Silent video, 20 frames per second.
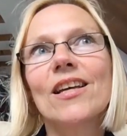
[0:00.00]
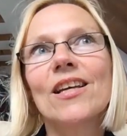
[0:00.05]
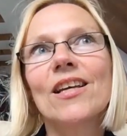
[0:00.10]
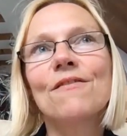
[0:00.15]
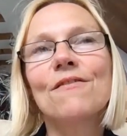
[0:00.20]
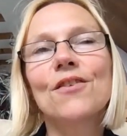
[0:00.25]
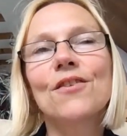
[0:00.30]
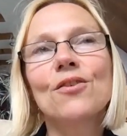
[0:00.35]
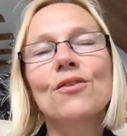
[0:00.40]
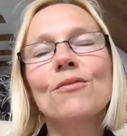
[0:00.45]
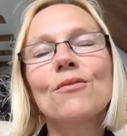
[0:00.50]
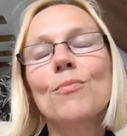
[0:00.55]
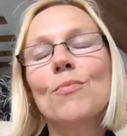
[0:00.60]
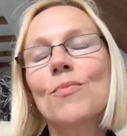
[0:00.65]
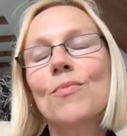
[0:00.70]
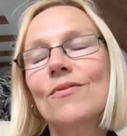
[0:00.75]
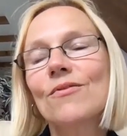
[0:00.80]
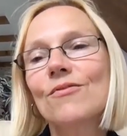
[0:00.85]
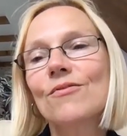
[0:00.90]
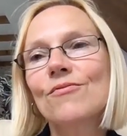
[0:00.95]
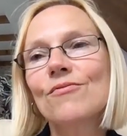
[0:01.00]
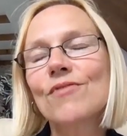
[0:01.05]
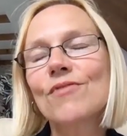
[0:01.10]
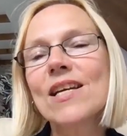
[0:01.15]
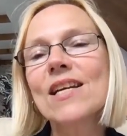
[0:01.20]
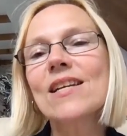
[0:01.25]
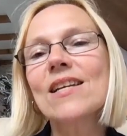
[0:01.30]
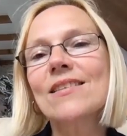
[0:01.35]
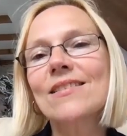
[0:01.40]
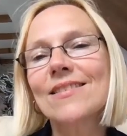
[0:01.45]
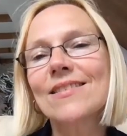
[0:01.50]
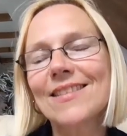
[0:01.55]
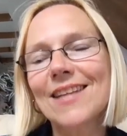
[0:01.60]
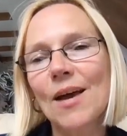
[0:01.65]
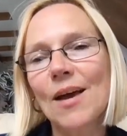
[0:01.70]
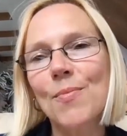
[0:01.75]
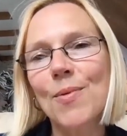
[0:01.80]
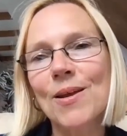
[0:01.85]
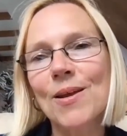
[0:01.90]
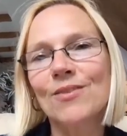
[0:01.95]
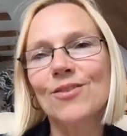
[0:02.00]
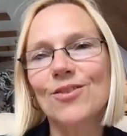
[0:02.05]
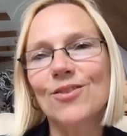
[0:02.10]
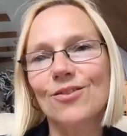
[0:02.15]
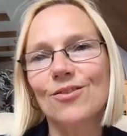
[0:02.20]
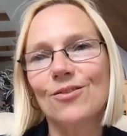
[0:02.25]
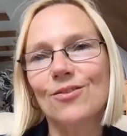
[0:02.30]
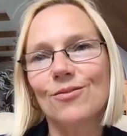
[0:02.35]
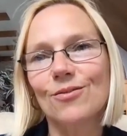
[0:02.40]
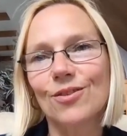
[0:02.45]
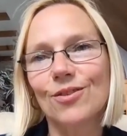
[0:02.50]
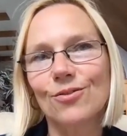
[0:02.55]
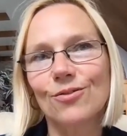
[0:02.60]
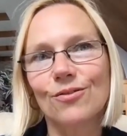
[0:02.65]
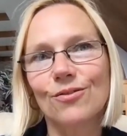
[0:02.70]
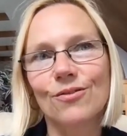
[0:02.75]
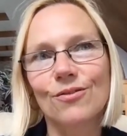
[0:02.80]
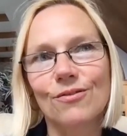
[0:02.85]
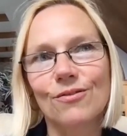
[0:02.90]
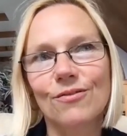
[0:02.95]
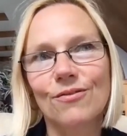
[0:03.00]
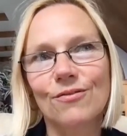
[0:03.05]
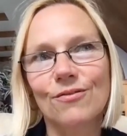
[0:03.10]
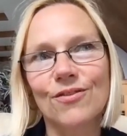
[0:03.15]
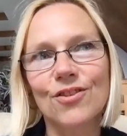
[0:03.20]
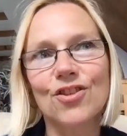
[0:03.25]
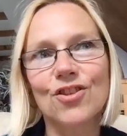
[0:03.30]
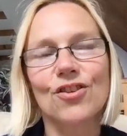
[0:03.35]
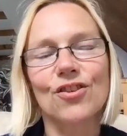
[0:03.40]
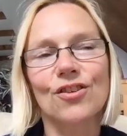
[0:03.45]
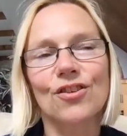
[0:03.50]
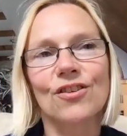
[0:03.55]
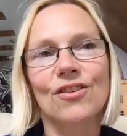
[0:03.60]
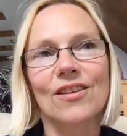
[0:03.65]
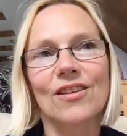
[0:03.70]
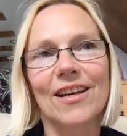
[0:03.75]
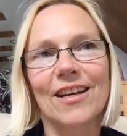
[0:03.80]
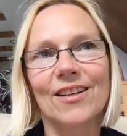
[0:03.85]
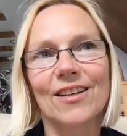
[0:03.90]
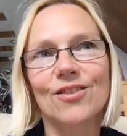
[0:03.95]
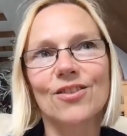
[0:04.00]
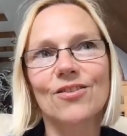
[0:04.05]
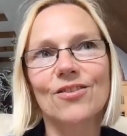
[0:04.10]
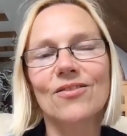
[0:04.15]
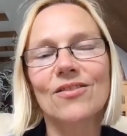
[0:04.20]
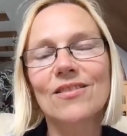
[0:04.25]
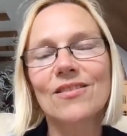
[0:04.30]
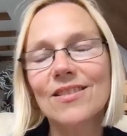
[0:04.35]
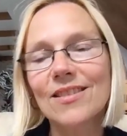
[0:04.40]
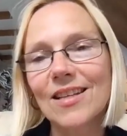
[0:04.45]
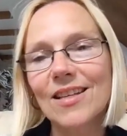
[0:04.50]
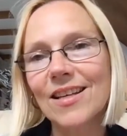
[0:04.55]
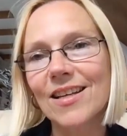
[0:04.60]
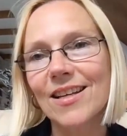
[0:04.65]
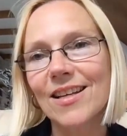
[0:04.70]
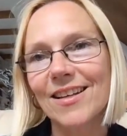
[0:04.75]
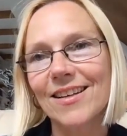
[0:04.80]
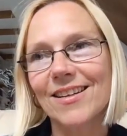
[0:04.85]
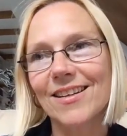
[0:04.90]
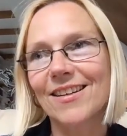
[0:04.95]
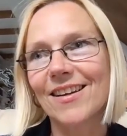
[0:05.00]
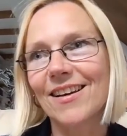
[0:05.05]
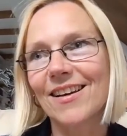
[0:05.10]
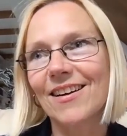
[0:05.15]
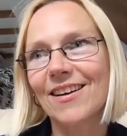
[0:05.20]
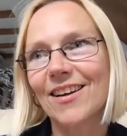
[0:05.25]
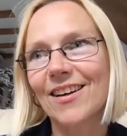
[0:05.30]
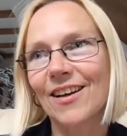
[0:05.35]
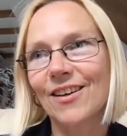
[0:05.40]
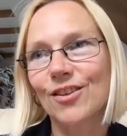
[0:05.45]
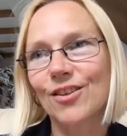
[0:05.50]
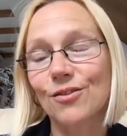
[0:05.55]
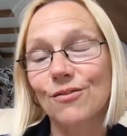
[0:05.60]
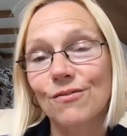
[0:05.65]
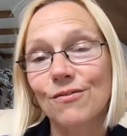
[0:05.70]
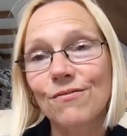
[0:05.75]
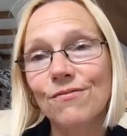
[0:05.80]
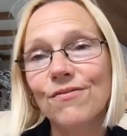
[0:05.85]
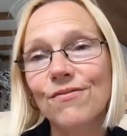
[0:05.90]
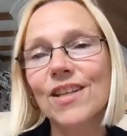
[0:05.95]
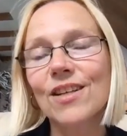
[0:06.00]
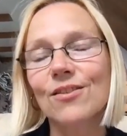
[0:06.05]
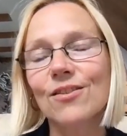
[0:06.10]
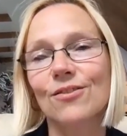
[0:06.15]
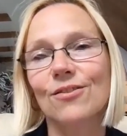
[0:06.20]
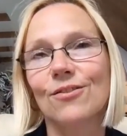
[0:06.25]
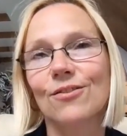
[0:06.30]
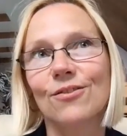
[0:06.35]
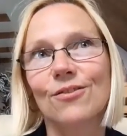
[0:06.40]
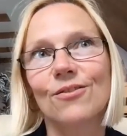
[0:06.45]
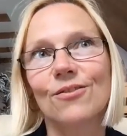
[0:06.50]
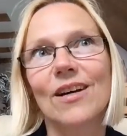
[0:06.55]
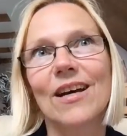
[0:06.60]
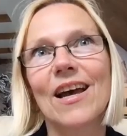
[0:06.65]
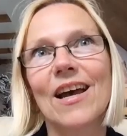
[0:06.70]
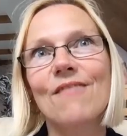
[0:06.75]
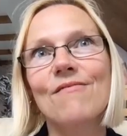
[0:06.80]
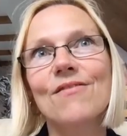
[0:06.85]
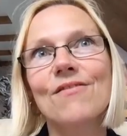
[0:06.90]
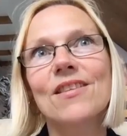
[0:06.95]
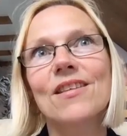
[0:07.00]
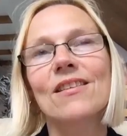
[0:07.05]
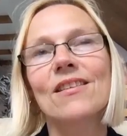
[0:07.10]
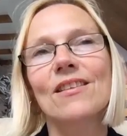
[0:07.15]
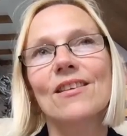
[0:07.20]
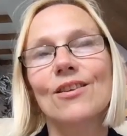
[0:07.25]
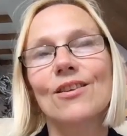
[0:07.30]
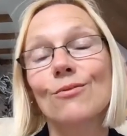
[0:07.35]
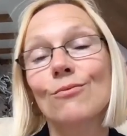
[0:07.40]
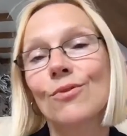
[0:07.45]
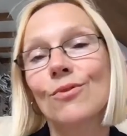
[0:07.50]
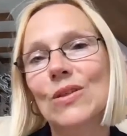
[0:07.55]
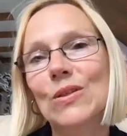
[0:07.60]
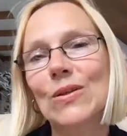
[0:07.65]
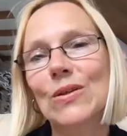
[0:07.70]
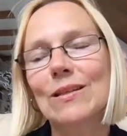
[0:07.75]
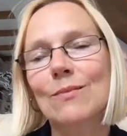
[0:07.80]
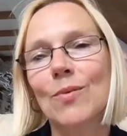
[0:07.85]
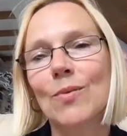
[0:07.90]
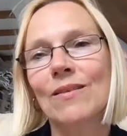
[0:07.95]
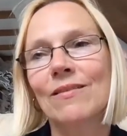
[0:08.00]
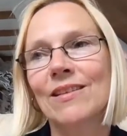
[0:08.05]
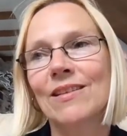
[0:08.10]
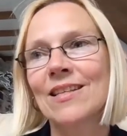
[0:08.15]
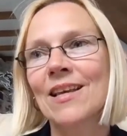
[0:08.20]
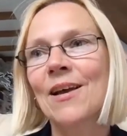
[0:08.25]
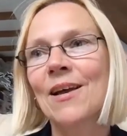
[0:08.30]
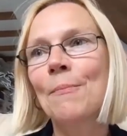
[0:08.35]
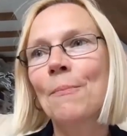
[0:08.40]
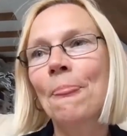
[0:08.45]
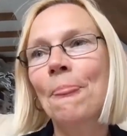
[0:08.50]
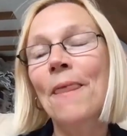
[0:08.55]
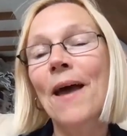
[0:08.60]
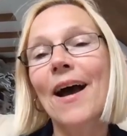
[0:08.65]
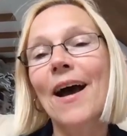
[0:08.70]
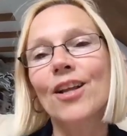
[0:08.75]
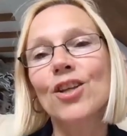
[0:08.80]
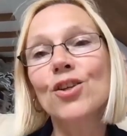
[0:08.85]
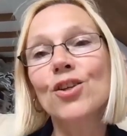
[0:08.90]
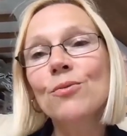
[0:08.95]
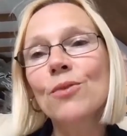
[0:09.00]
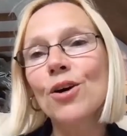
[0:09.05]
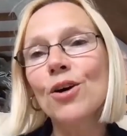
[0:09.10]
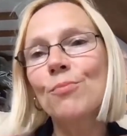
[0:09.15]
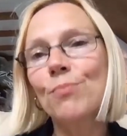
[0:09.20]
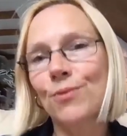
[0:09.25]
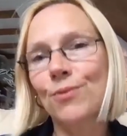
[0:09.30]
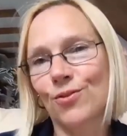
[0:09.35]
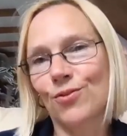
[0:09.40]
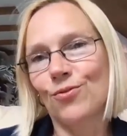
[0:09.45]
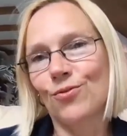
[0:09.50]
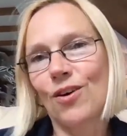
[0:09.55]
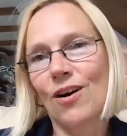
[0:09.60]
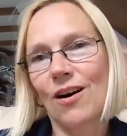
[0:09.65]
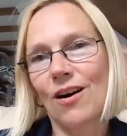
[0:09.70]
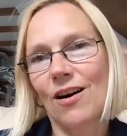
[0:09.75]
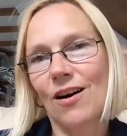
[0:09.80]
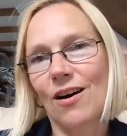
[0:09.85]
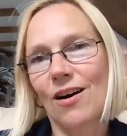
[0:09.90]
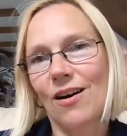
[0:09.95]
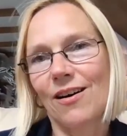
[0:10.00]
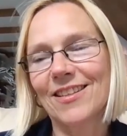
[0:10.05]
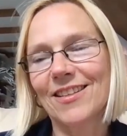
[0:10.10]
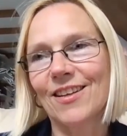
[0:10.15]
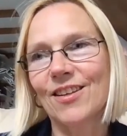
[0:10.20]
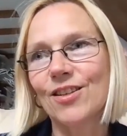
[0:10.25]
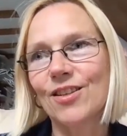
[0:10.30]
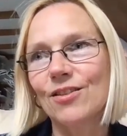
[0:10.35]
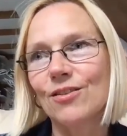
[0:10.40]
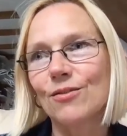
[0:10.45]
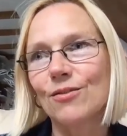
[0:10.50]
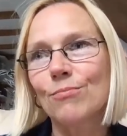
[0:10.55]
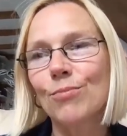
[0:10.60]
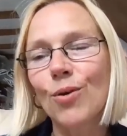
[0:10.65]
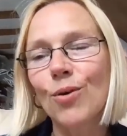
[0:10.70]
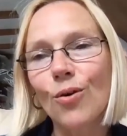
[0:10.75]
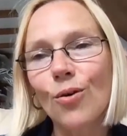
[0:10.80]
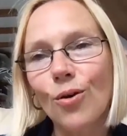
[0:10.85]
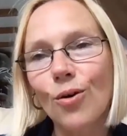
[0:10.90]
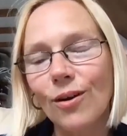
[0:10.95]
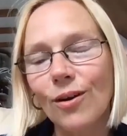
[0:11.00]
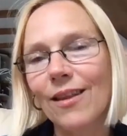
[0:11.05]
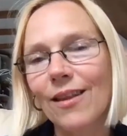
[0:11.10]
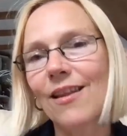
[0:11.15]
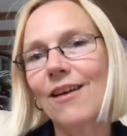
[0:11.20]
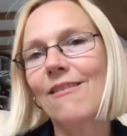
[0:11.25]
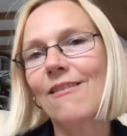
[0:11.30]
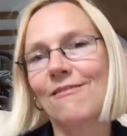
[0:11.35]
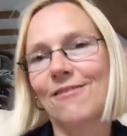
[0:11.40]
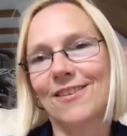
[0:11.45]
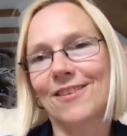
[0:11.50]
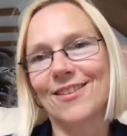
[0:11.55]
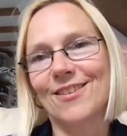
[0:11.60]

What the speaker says: if you really step into your vision and you see and you feel everything that you want to experience, and you open your heart and you pour love